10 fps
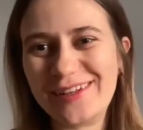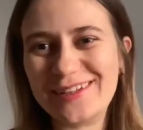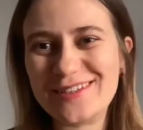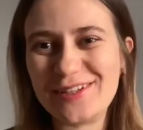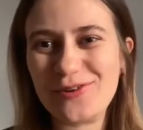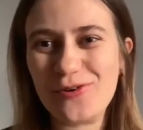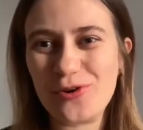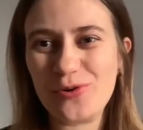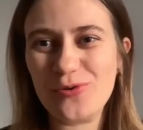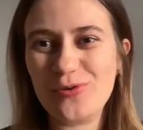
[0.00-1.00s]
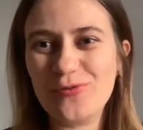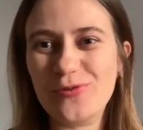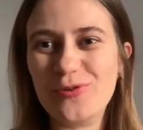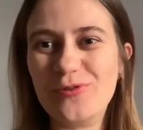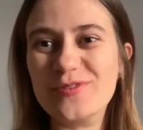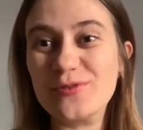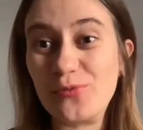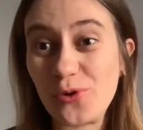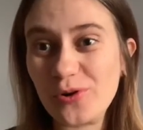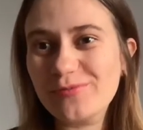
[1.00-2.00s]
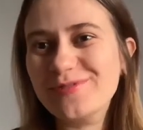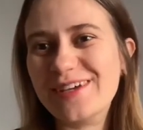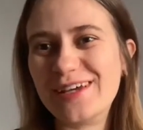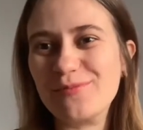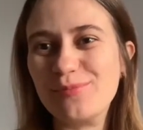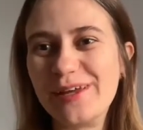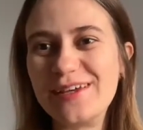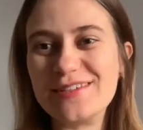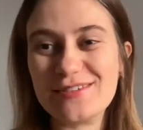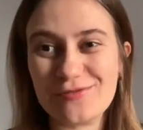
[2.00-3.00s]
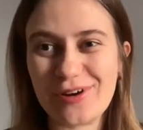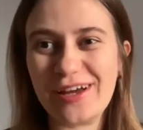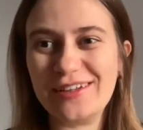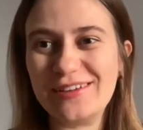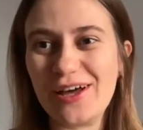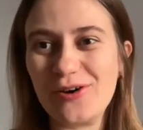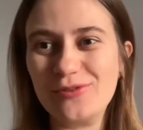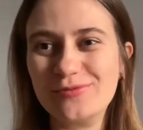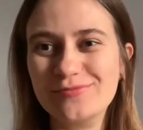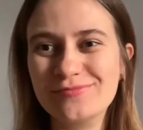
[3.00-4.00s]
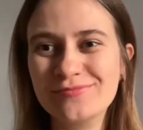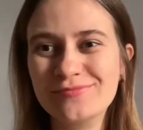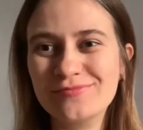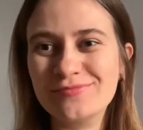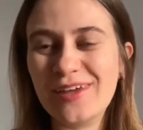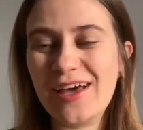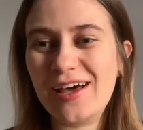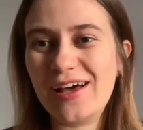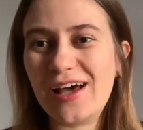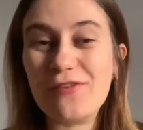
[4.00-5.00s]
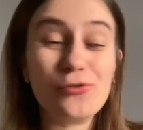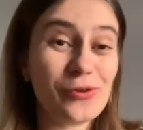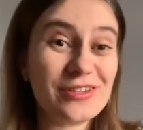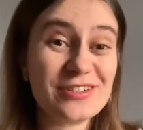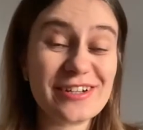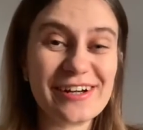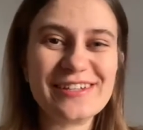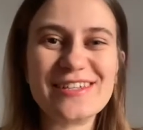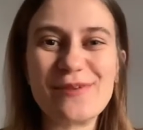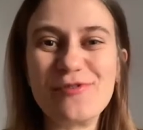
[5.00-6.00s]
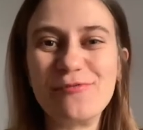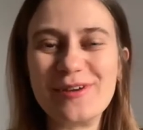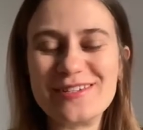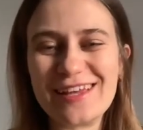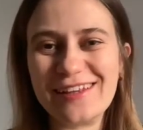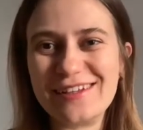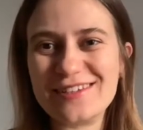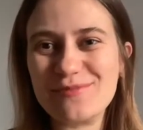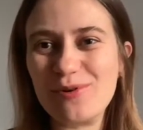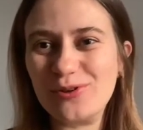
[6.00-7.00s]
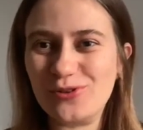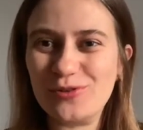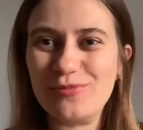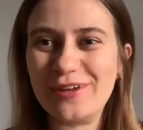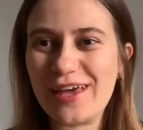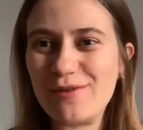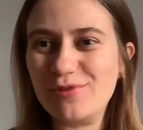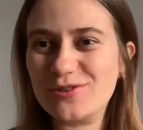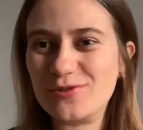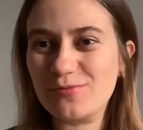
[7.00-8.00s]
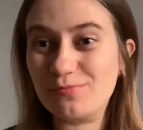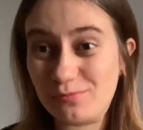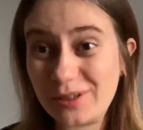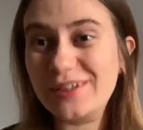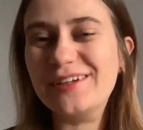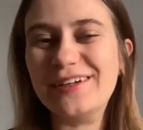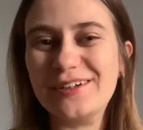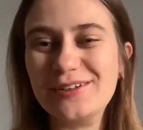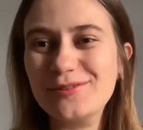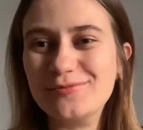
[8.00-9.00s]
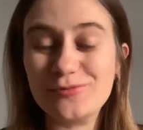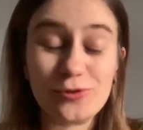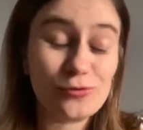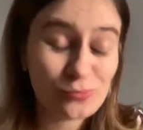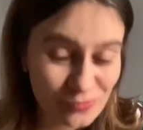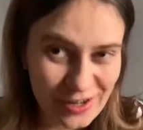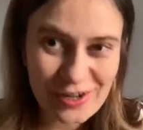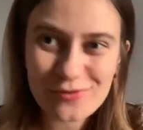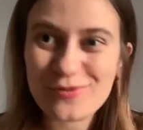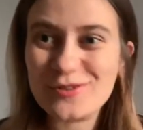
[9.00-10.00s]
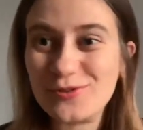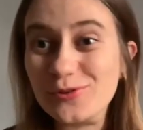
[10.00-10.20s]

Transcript: and horror of the war taking place right now. I've already shared some of my sadness about not being able to be here or there with you.